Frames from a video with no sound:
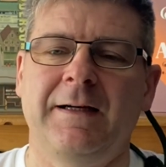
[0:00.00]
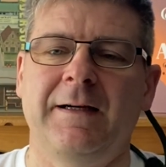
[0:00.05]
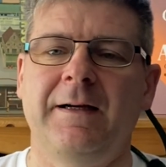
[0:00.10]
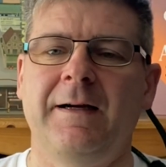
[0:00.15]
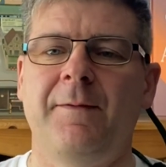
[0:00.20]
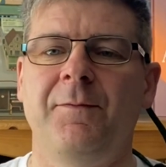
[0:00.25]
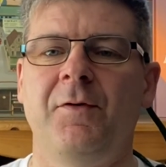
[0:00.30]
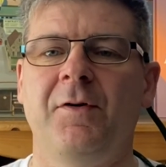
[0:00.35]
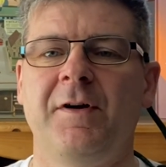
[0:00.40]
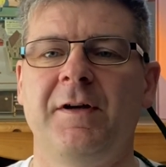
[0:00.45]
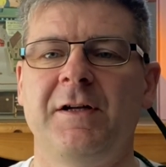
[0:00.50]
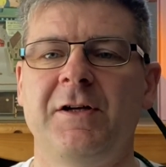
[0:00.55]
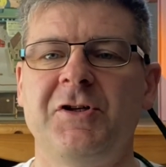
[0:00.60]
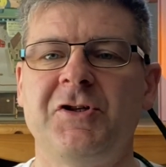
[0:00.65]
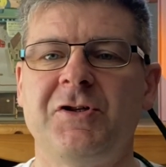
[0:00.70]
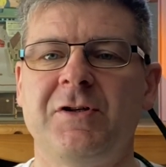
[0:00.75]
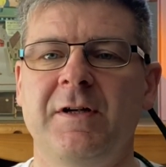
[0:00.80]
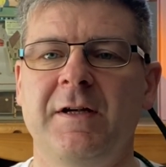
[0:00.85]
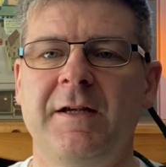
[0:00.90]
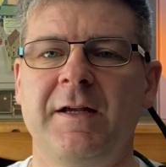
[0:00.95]
I'm not going to,
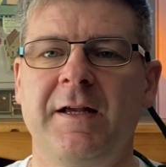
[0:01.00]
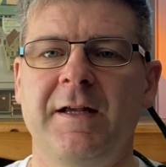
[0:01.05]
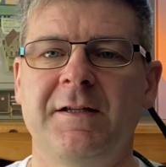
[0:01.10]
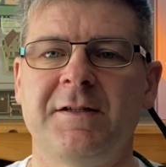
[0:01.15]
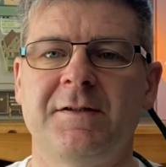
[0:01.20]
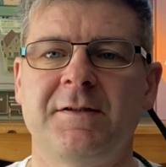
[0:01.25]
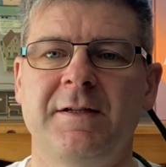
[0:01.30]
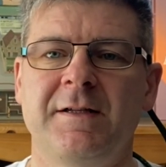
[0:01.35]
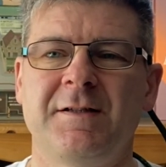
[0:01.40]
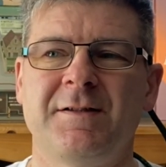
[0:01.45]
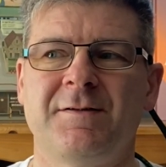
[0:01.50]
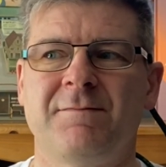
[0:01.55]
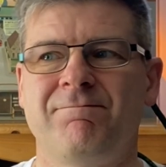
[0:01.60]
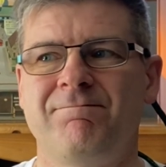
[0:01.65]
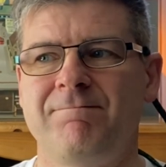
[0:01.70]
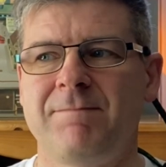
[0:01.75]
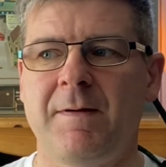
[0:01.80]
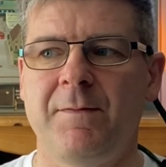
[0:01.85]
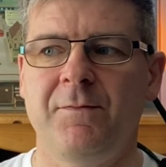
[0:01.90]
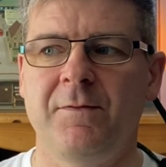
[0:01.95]

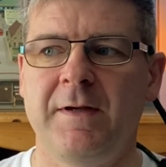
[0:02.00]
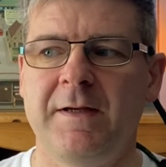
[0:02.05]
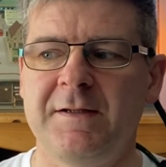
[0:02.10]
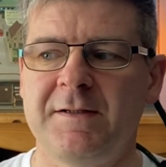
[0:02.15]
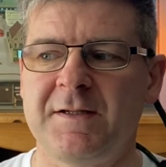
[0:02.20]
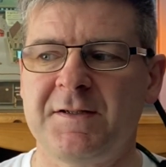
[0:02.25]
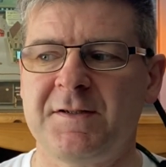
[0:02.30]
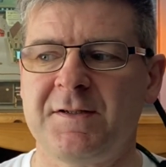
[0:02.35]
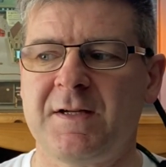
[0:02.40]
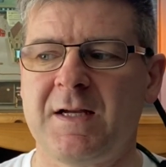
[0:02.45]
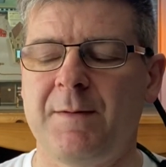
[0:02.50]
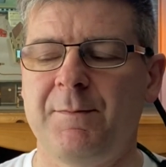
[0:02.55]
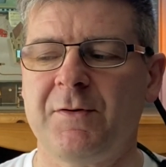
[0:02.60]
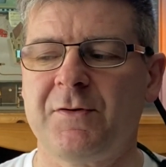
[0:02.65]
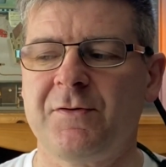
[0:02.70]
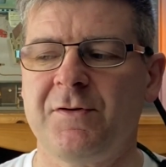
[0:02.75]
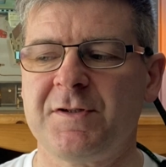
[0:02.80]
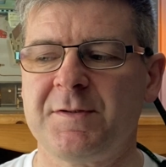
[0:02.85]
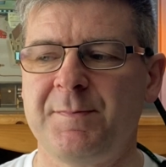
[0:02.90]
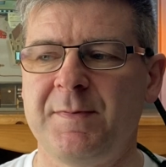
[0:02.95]
it doesn't come
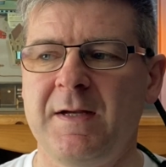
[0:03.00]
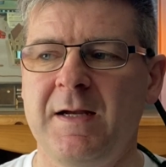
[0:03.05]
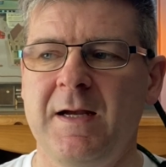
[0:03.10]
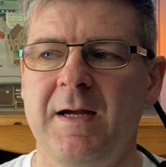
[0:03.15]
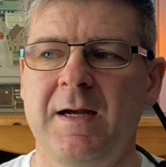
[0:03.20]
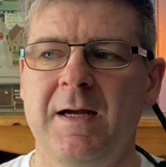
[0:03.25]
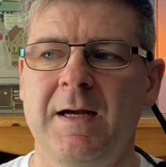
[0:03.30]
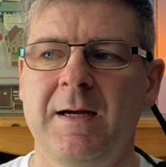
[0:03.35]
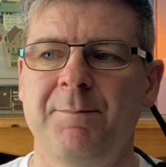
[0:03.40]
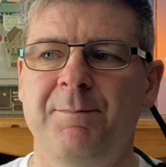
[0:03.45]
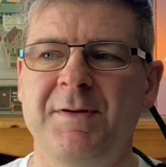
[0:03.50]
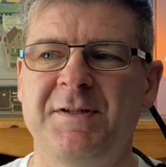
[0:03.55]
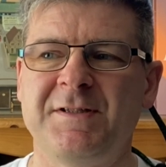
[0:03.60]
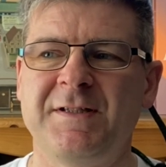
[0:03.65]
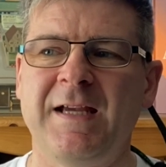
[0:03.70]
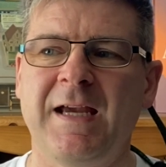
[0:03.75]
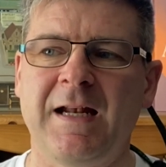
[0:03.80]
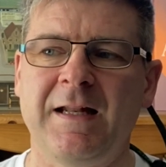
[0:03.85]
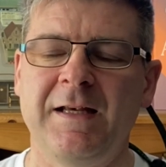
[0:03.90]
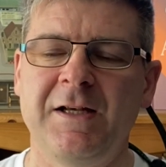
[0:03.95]
across
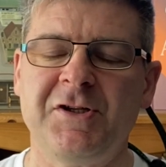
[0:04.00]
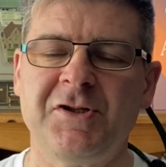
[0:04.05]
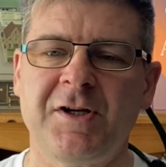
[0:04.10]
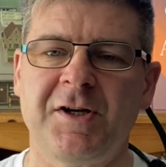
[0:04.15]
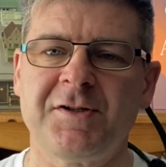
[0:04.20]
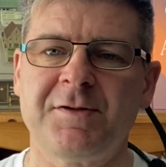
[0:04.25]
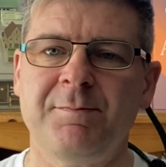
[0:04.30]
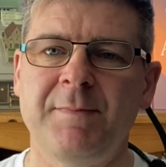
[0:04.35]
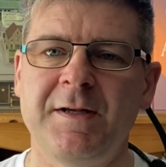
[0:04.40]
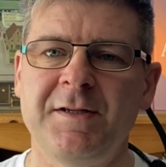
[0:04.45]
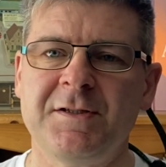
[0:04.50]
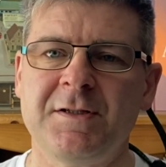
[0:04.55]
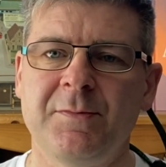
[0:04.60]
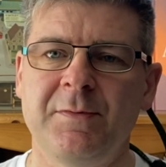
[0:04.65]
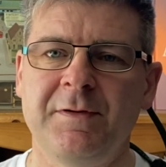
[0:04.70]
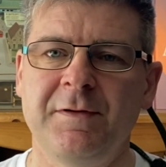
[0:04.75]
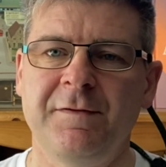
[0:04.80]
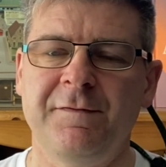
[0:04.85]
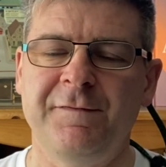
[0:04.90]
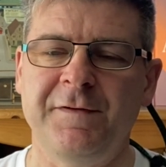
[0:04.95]
particularly judgmental
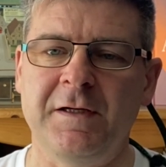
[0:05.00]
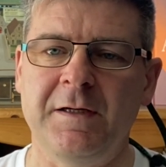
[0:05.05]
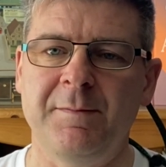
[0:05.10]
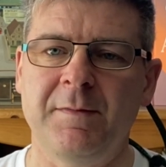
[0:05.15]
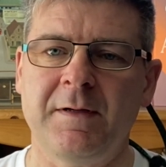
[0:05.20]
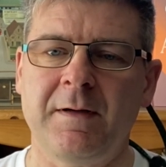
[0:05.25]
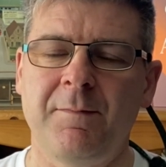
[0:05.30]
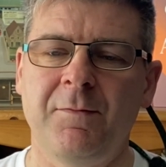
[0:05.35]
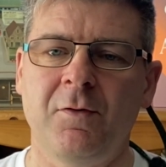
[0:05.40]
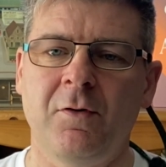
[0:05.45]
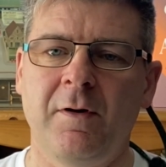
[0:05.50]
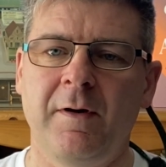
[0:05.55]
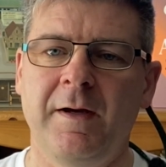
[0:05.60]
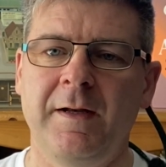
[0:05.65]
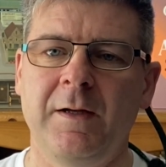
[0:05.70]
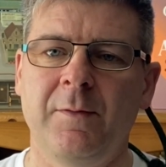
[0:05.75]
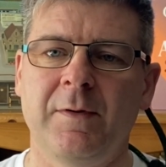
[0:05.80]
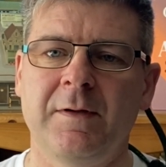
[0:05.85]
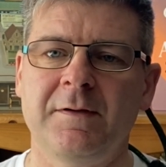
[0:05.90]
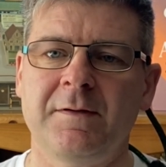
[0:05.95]
in the film, and I'm not
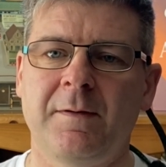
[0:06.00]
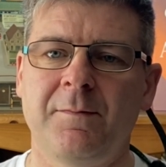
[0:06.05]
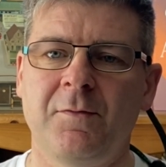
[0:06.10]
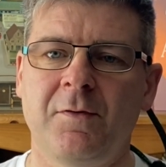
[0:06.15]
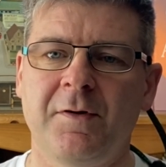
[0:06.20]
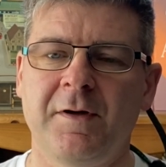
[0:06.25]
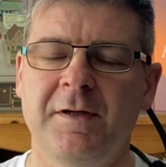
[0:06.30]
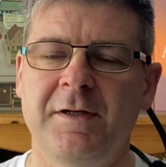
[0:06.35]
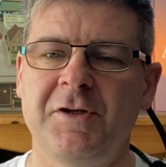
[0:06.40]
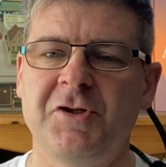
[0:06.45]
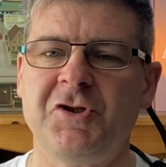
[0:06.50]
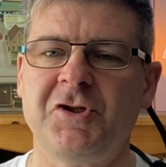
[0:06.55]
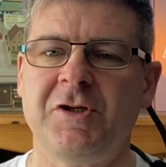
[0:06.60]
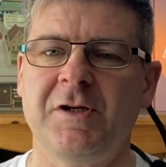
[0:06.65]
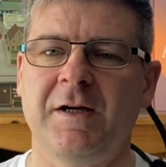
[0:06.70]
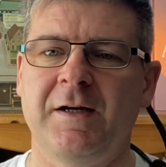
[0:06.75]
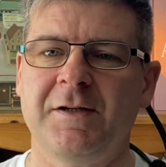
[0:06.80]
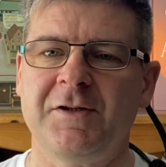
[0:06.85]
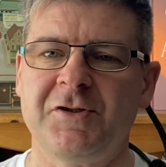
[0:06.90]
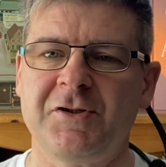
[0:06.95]
going to
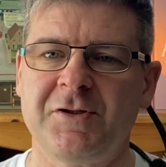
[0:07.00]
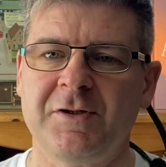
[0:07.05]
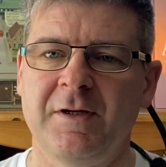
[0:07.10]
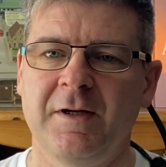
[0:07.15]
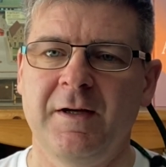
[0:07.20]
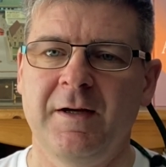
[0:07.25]
judge,